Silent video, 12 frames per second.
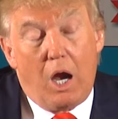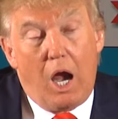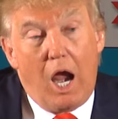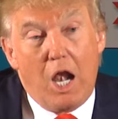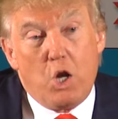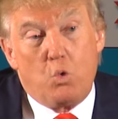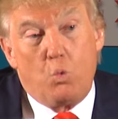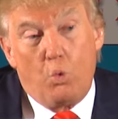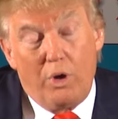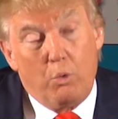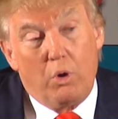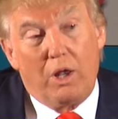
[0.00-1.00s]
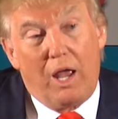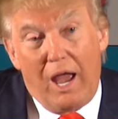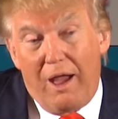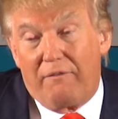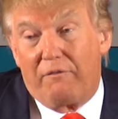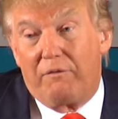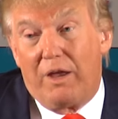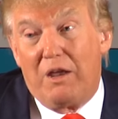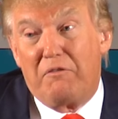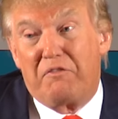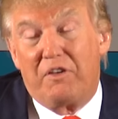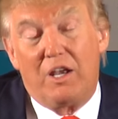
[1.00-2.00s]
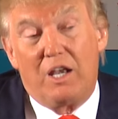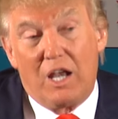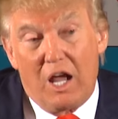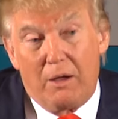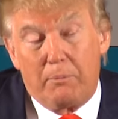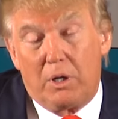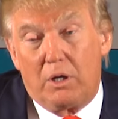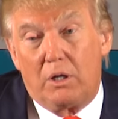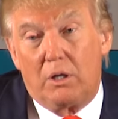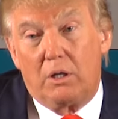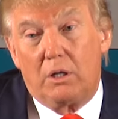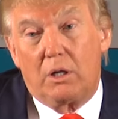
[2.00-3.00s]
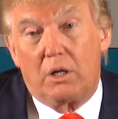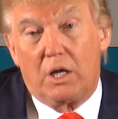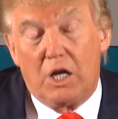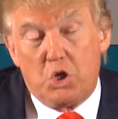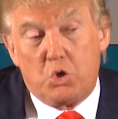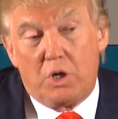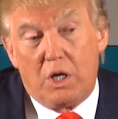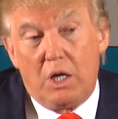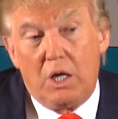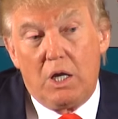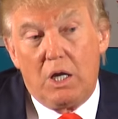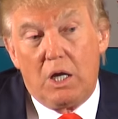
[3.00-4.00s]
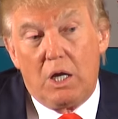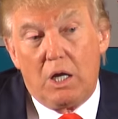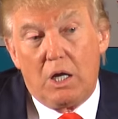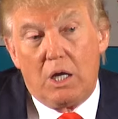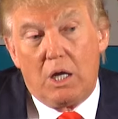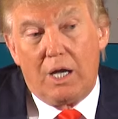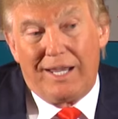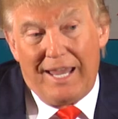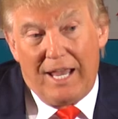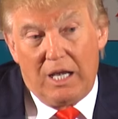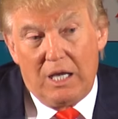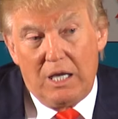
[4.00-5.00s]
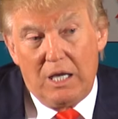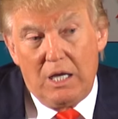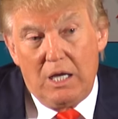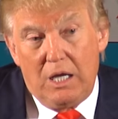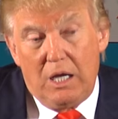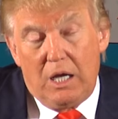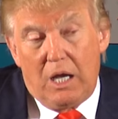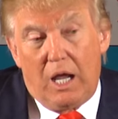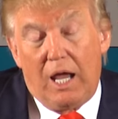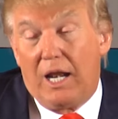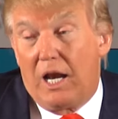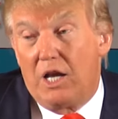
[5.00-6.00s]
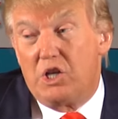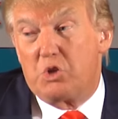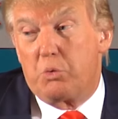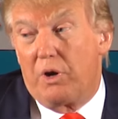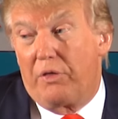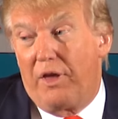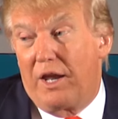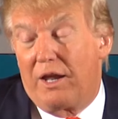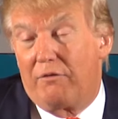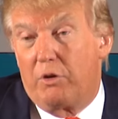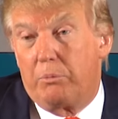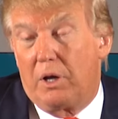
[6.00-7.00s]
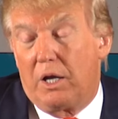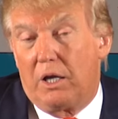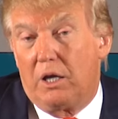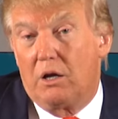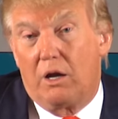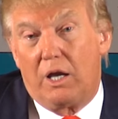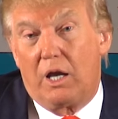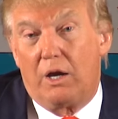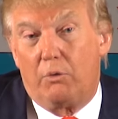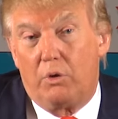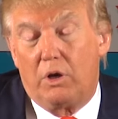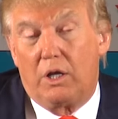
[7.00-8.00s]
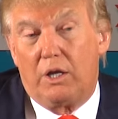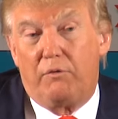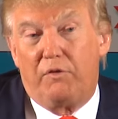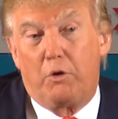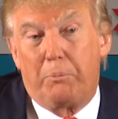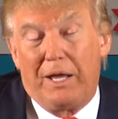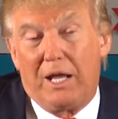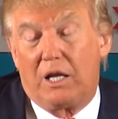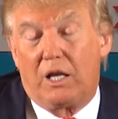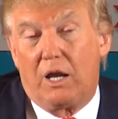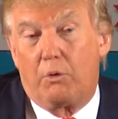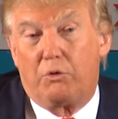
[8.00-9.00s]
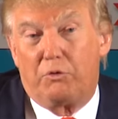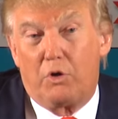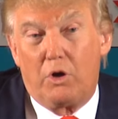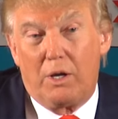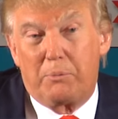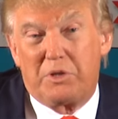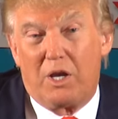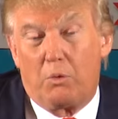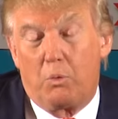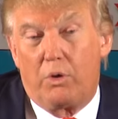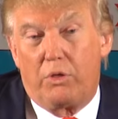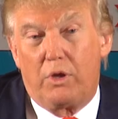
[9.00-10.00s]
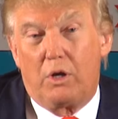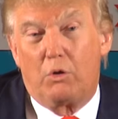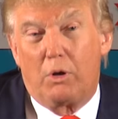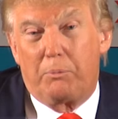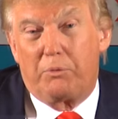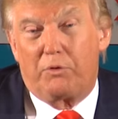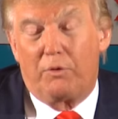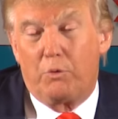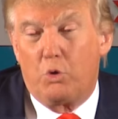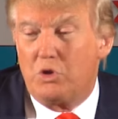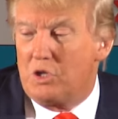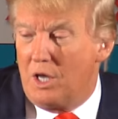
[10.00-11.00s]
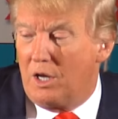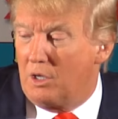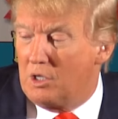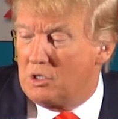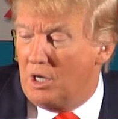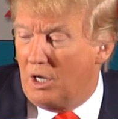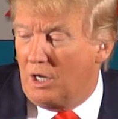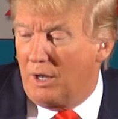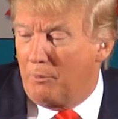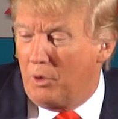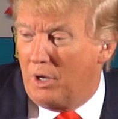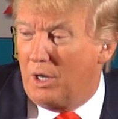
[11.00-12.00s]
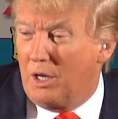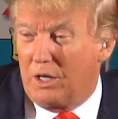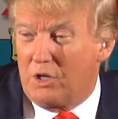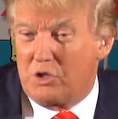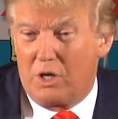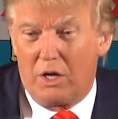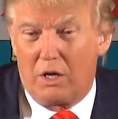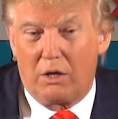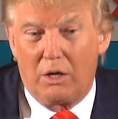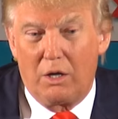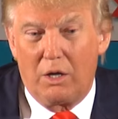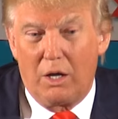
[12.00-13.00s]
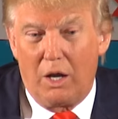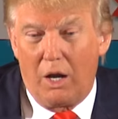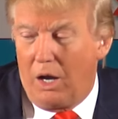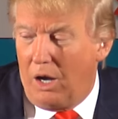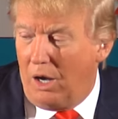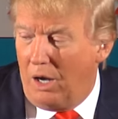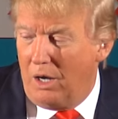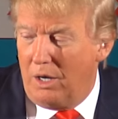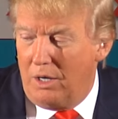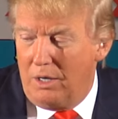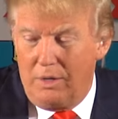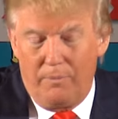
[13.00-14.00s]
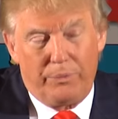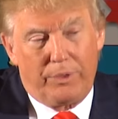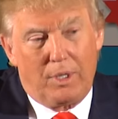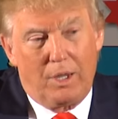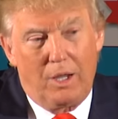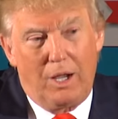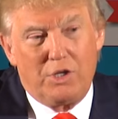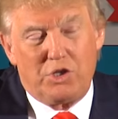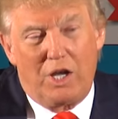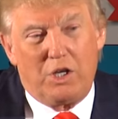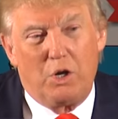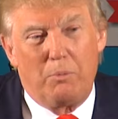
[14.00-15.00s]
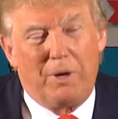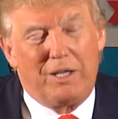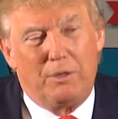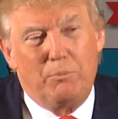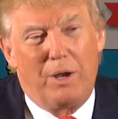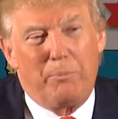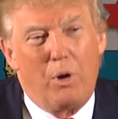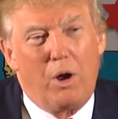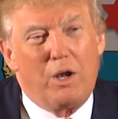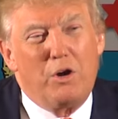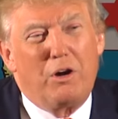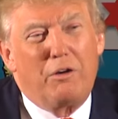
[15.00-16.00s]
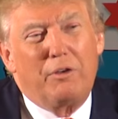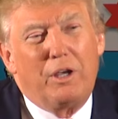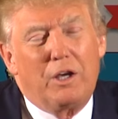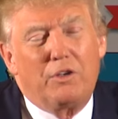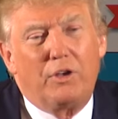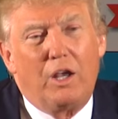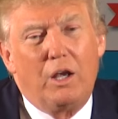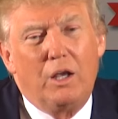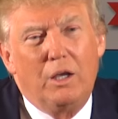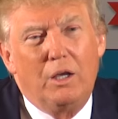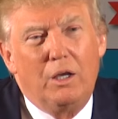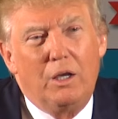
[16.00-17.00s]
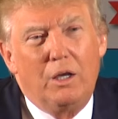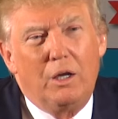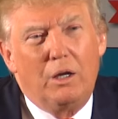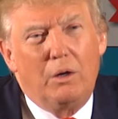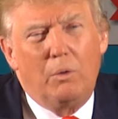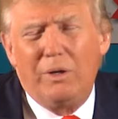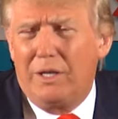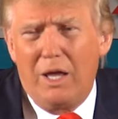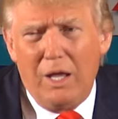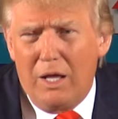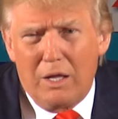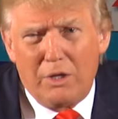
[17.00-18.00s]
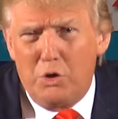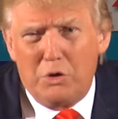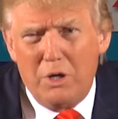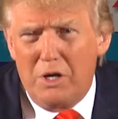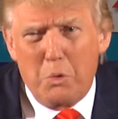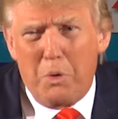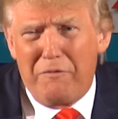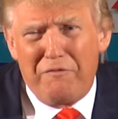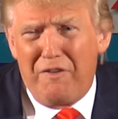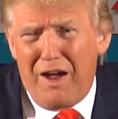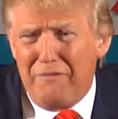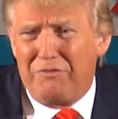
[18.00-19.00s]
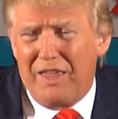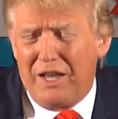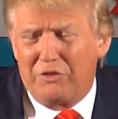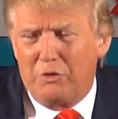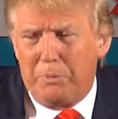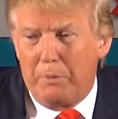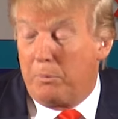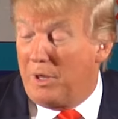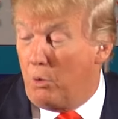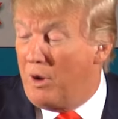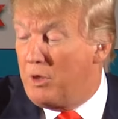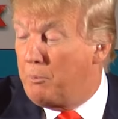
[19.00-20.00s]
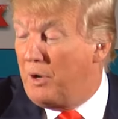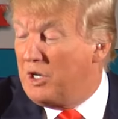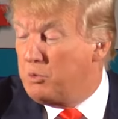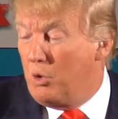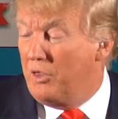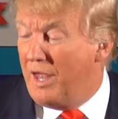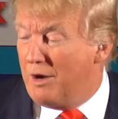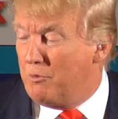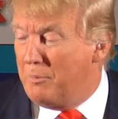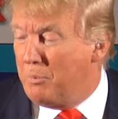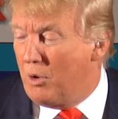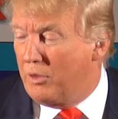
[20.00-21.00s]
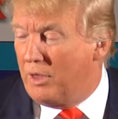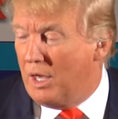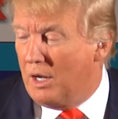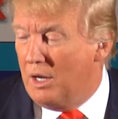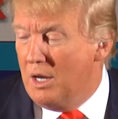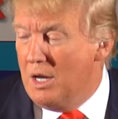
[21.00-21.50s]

And we will have a phenomenal country again. And I just want to thank everybody. You know, I, I really feel badly. I was very upset with the groups from who's the head of the city club? Where the hell is he here? Uh, I said to him, my, my partner over here, I said, what the hell? You turned away 5,000 people. By the way, the press will not report that.